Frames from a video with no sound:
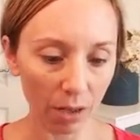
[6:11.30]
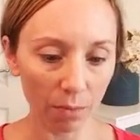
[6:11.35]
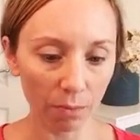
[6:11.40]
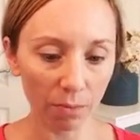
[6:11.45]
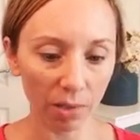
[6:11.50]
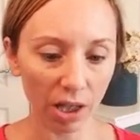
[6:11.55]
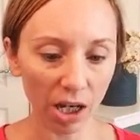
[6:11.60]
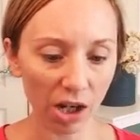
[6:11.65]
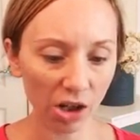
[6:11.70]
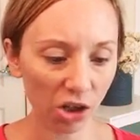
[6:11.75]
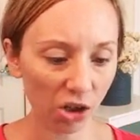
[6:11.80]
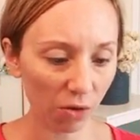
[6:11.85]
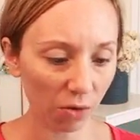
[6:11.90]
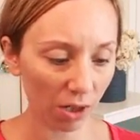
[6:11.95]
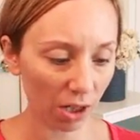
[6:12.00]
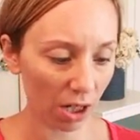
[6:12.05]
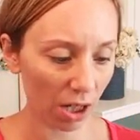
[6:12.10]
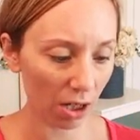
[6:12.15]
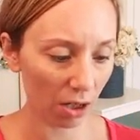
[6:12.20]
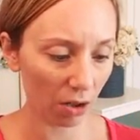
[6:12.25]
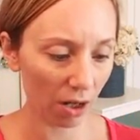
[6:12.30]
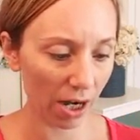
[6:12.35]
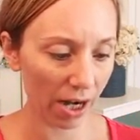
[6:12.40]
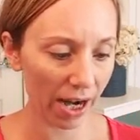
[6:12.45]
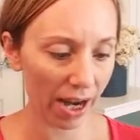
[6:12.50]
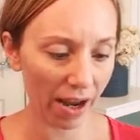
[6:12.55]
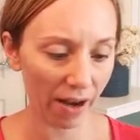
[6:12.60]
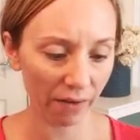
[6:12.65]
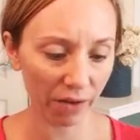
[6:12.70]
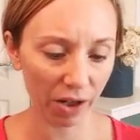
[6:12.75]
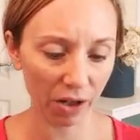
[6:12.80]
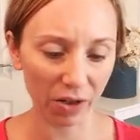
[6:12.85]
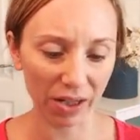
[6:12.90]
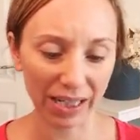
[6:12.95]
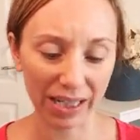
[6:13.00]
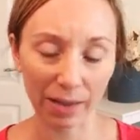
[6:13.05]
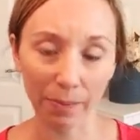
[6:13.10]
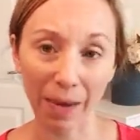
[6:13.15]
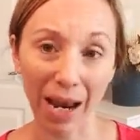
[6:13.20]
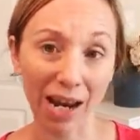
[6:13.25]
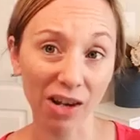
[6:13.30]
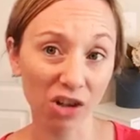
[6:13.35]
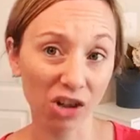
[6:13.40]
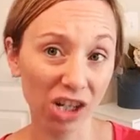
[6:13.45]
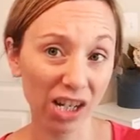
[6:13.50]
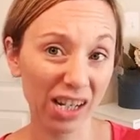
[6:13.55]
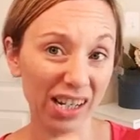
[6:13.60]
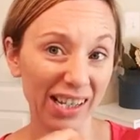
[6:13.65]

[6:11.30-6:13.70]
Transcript: Blush, the color I have here is Smashing.